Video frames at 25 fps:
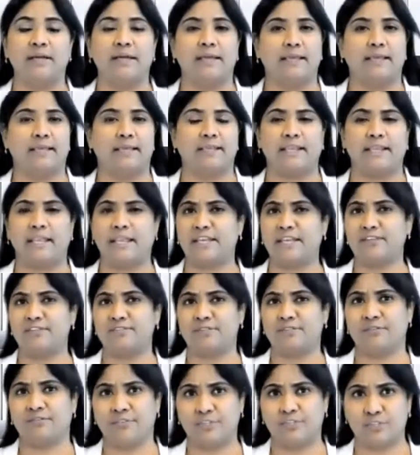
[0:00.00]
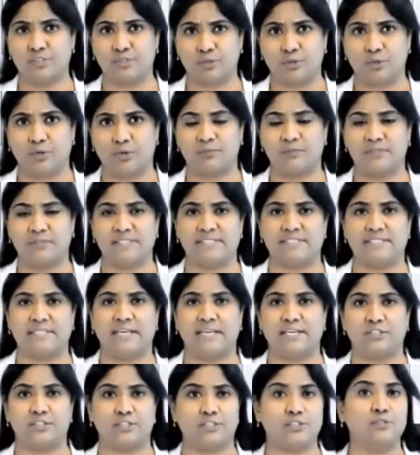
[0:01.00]
and any withdrawals
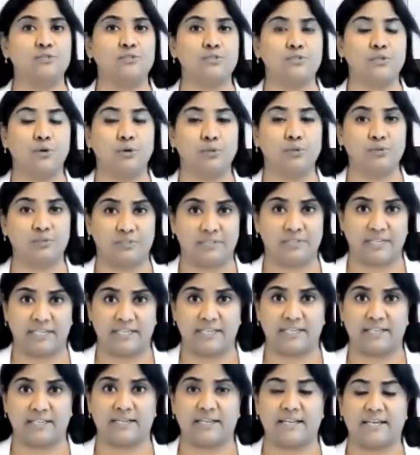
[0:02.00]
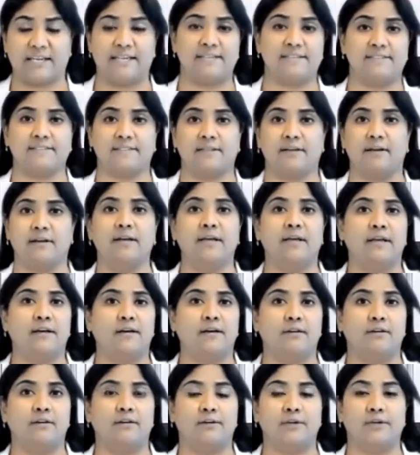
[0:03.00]
that you don't recognize,
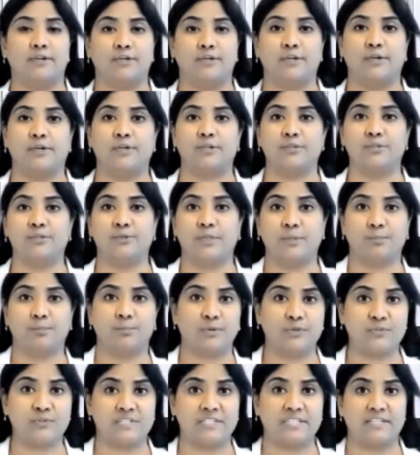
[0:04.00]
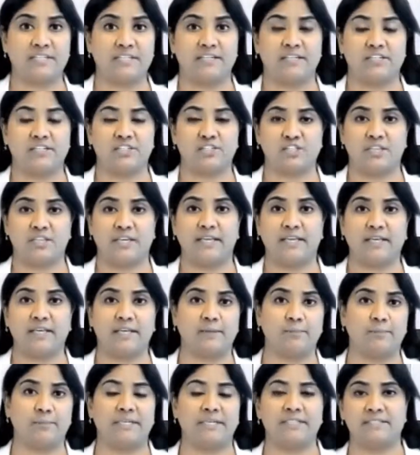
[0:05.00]
or you deposited a check
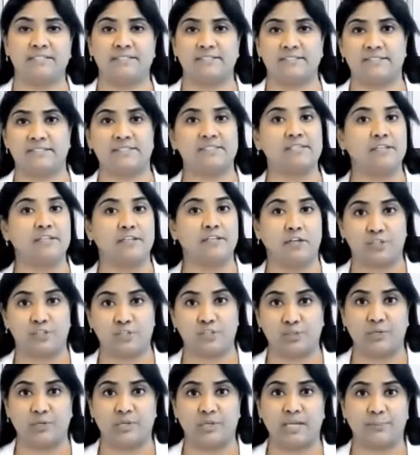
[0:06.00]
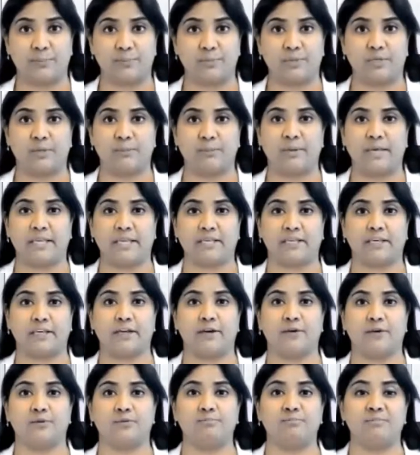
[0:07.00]
but it's still not showing up in your bank
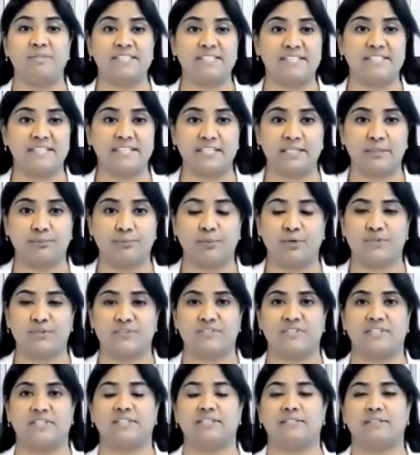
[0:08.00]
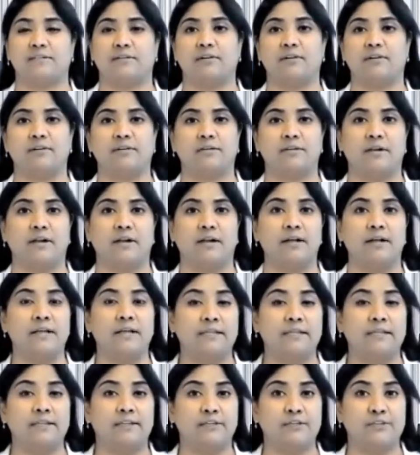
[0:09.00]
account, missing deposit, or
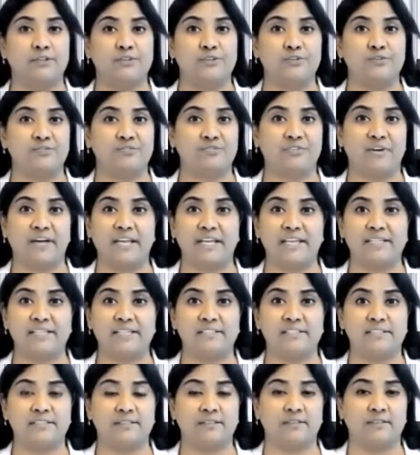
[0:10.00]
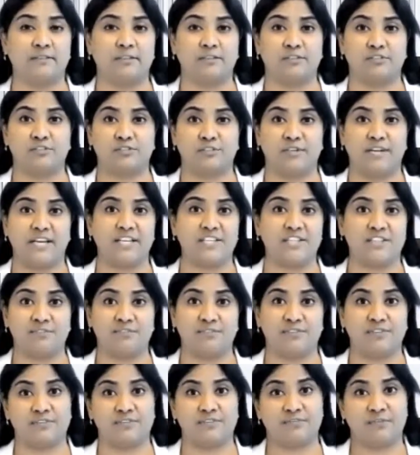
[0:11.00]
you find
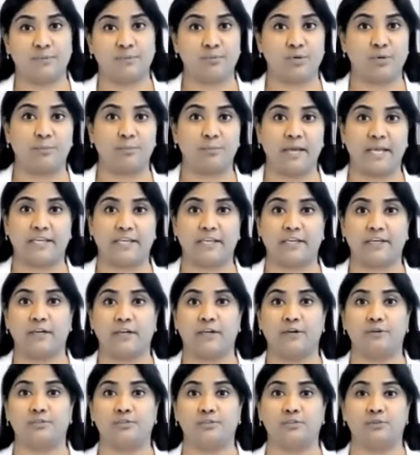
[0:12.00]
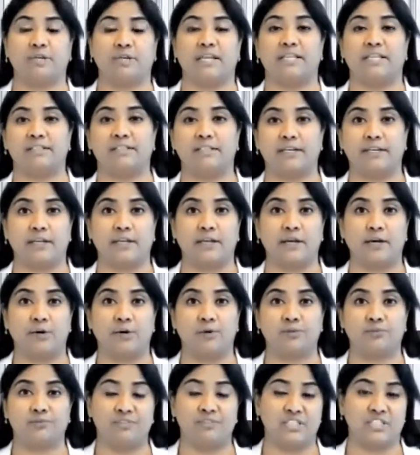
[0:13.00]
transfers from your bank account to another
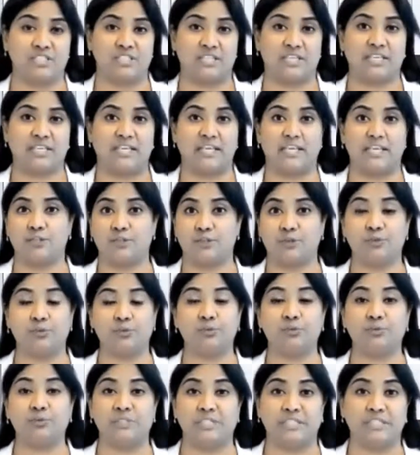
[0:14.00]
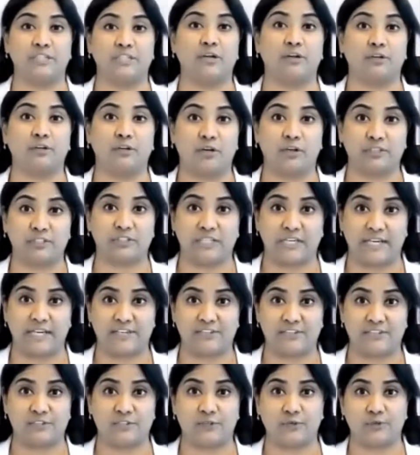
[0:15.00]
account, which again you did not
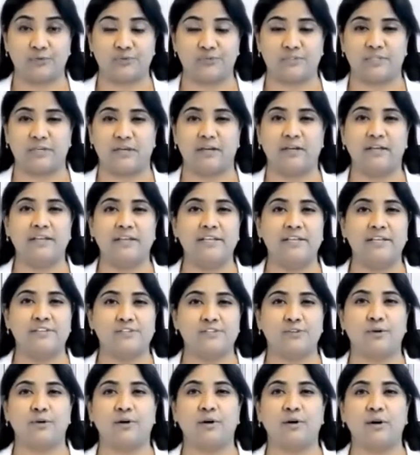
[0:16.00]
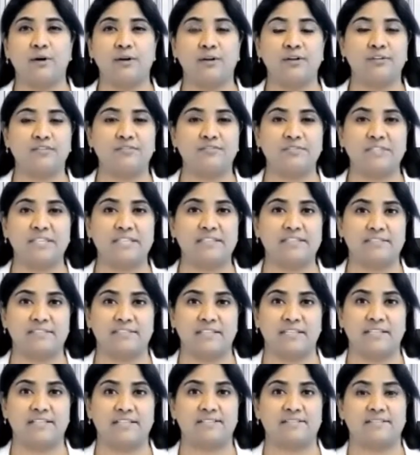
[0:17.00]
authorize those. So all of these
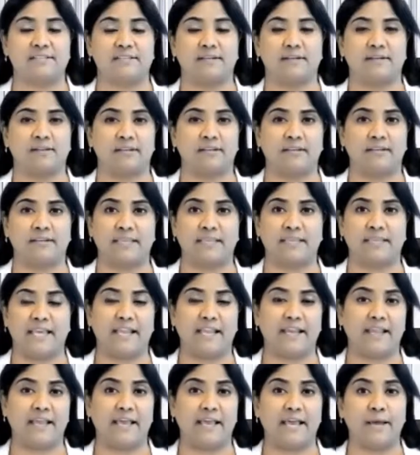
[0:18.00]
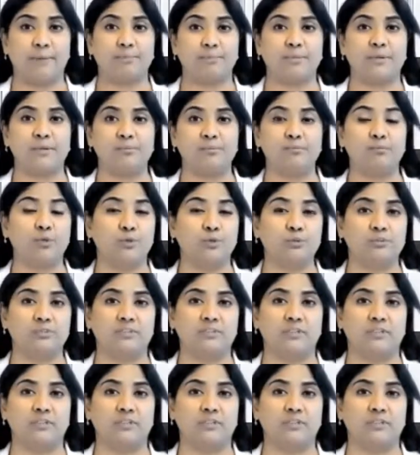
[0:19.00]
things can happen, both